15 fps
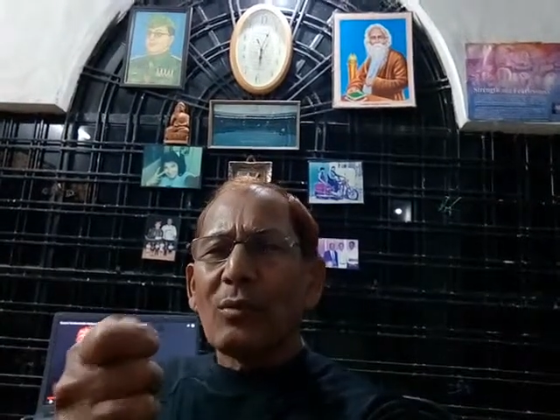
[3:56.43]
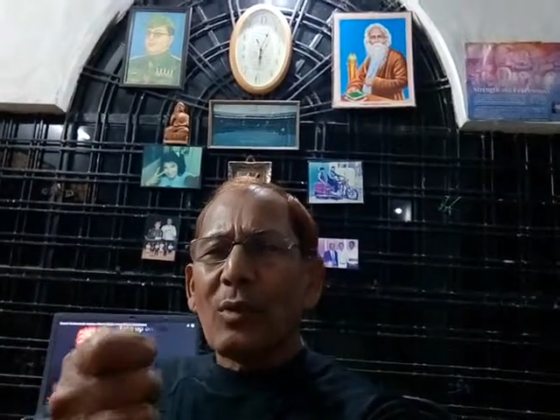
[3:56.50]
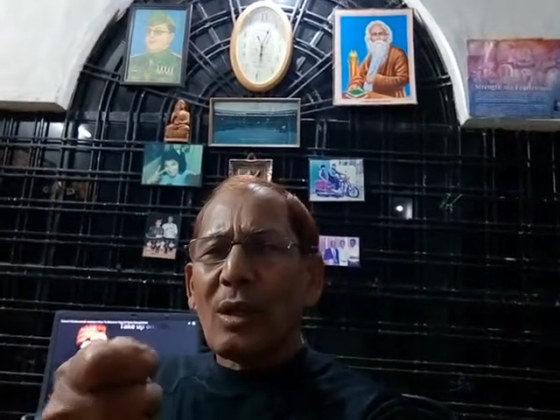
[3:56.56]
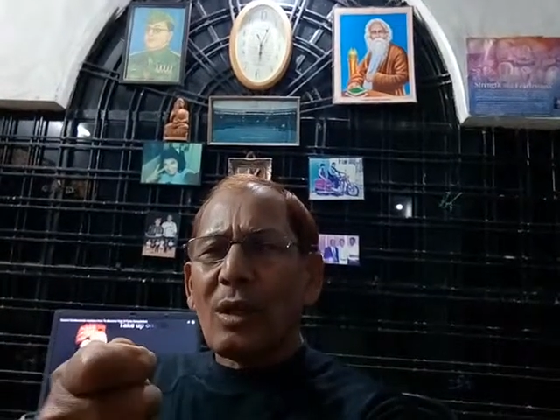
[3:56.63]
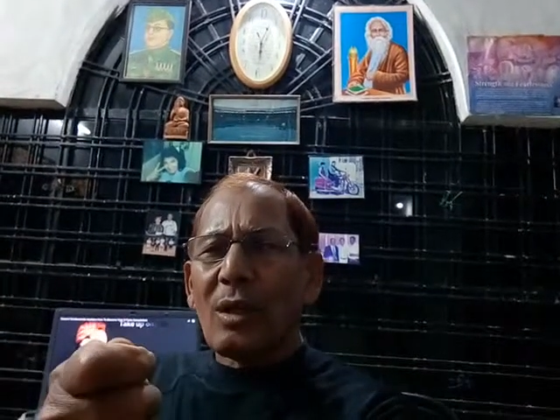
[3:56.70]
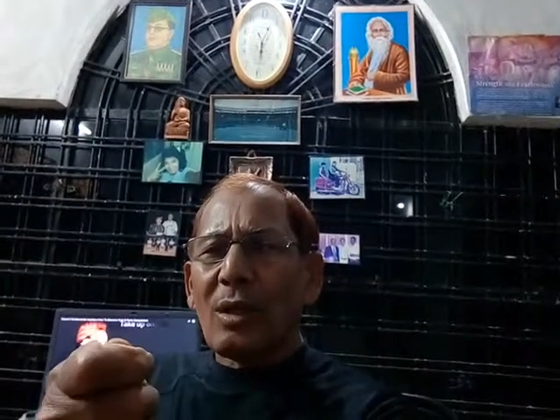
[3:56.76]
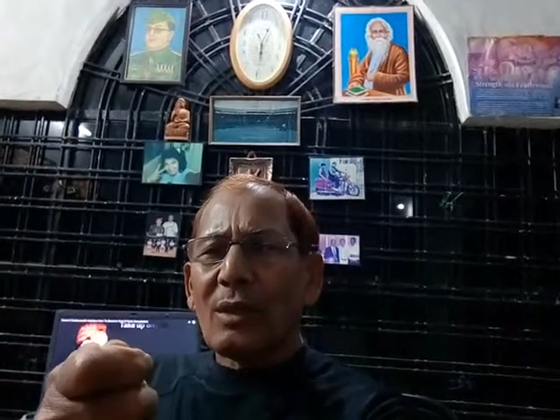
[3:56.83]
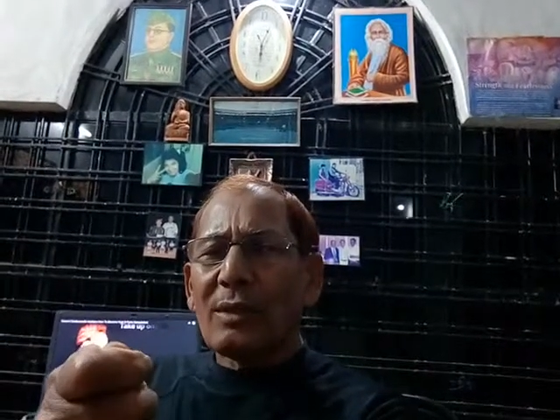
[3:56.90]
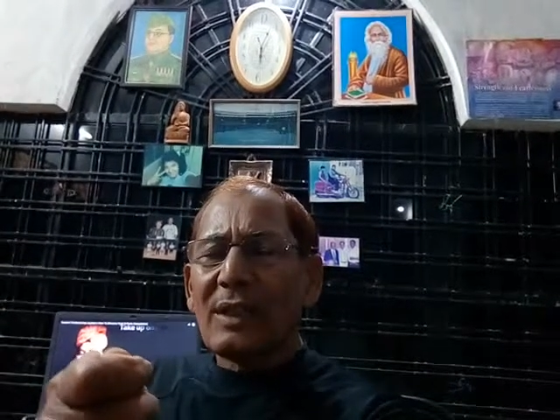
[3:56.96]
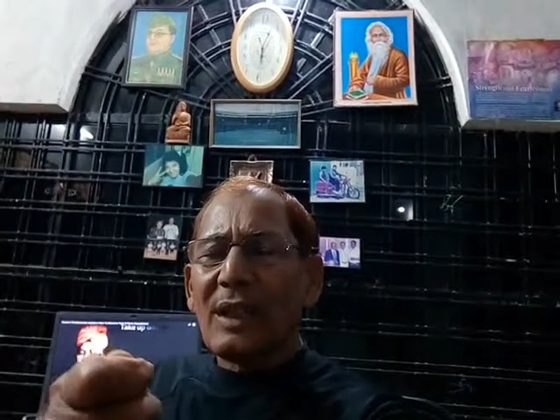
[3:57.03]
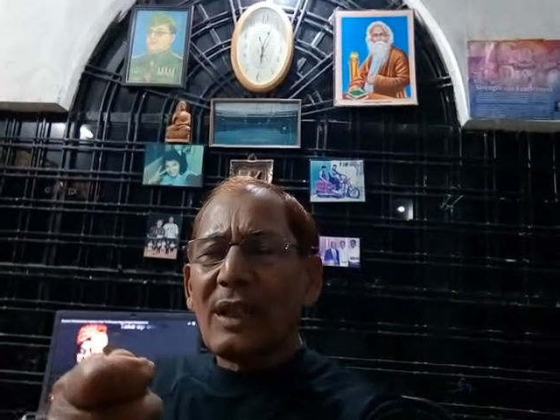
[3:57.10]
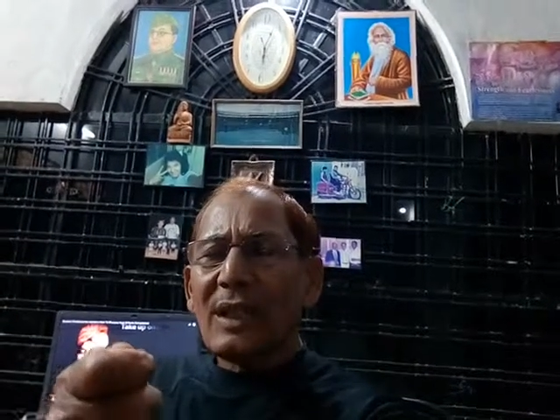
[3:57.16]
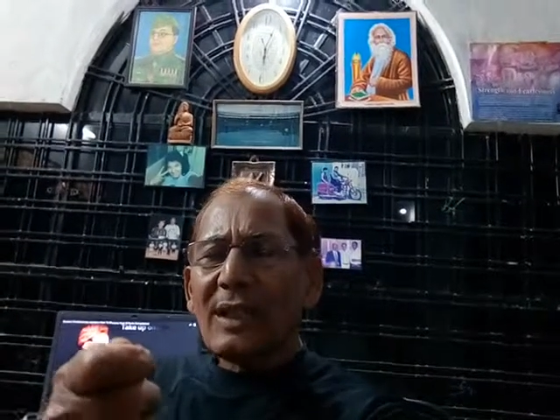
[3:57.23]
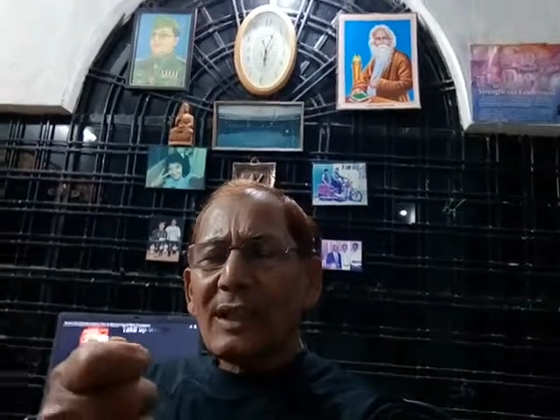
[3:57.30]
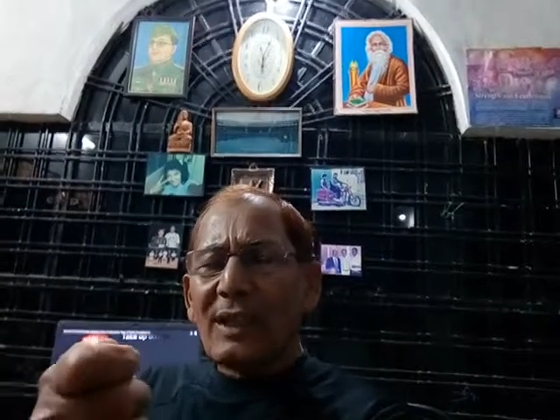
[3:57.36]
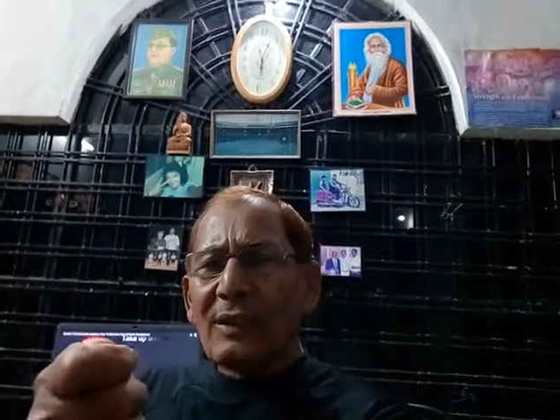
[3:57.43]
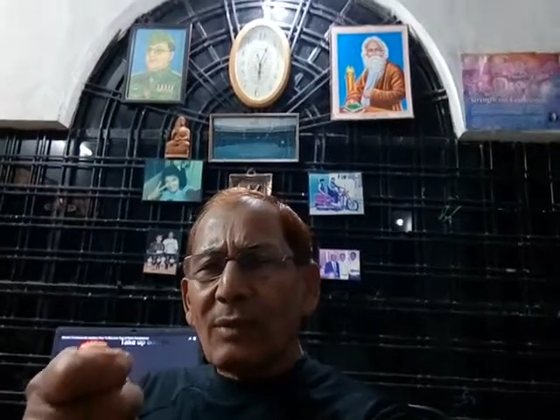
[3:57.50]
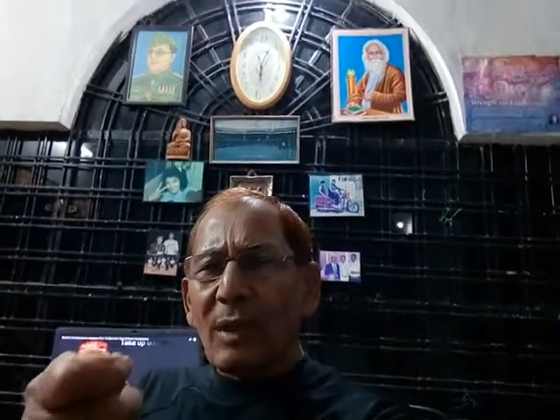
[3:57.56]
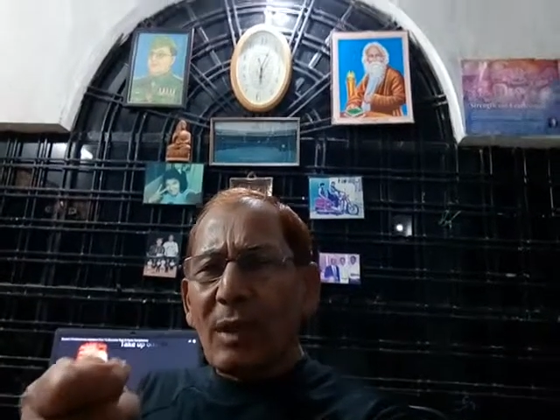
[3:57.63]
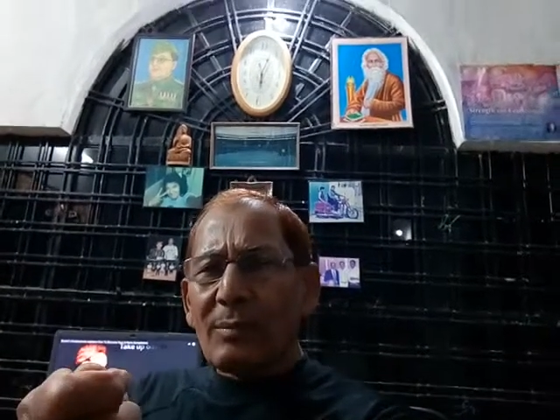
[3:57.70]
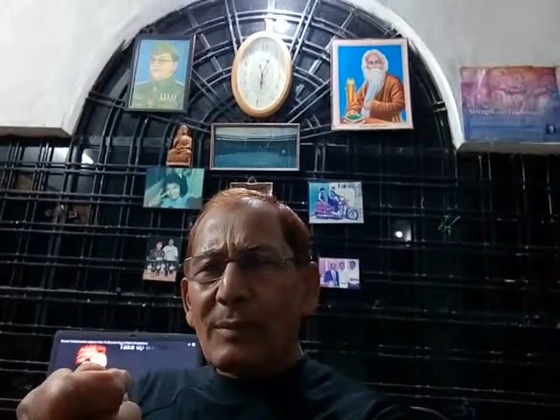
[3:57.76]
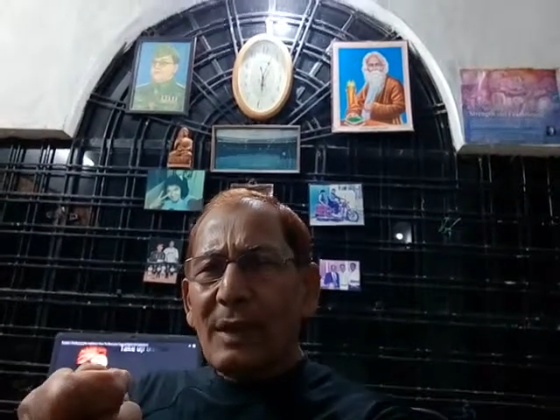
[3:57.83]
world,
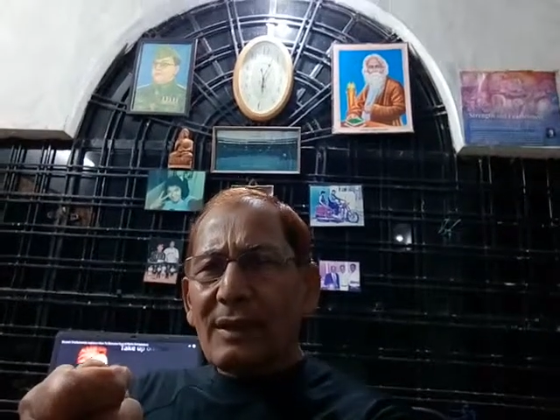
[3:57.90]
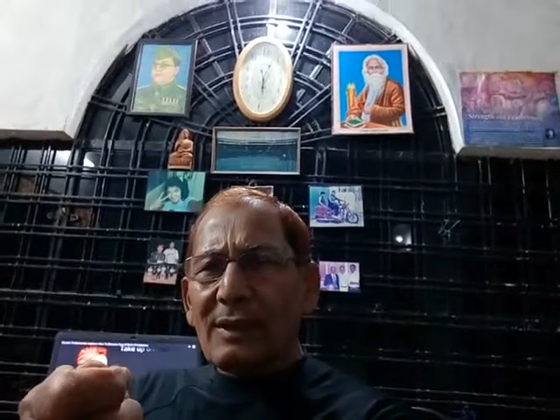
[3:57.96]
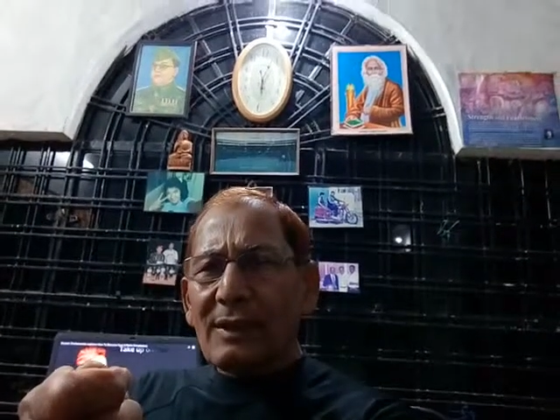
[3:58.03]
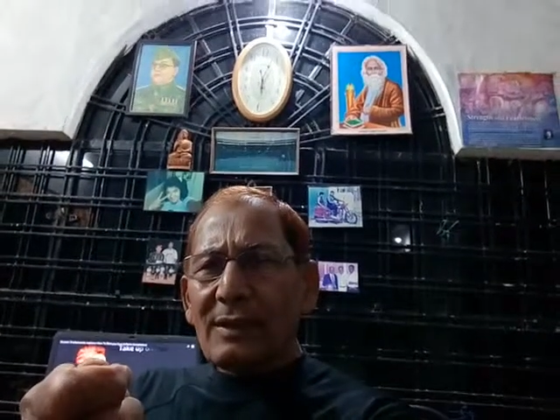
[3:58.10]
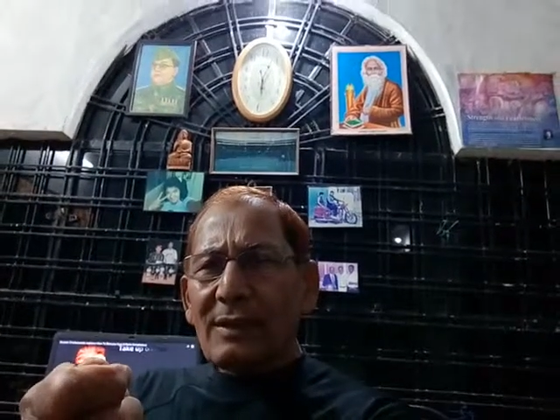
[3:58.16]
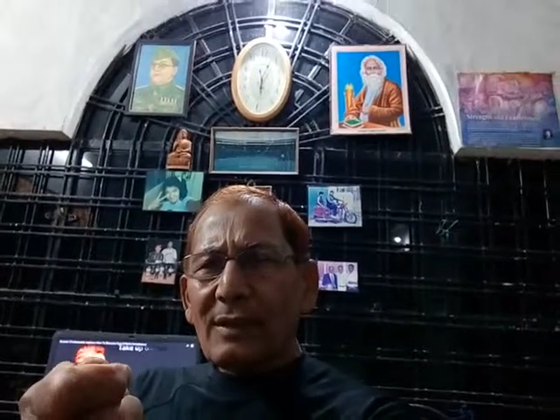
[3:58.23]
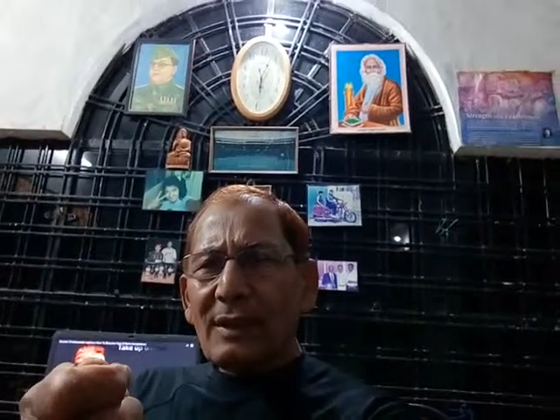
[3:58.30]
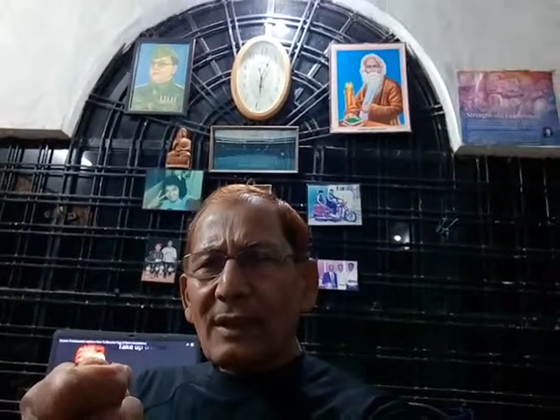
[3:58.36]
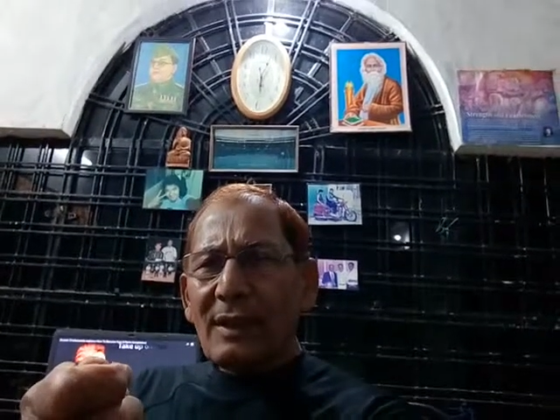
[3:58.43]
environment,